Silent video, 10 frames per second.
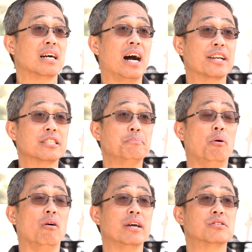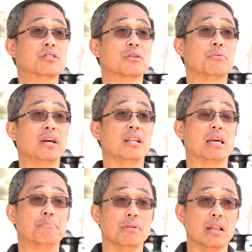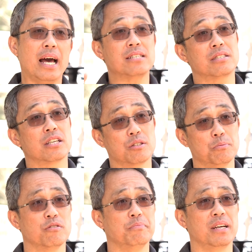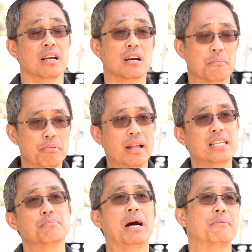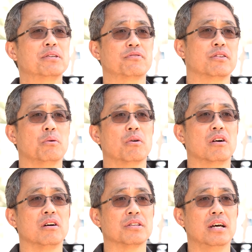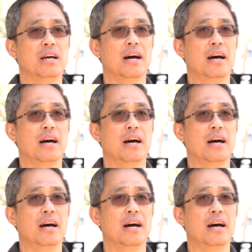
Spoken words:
God is poised to really bless this movement, bless Bibles for the World,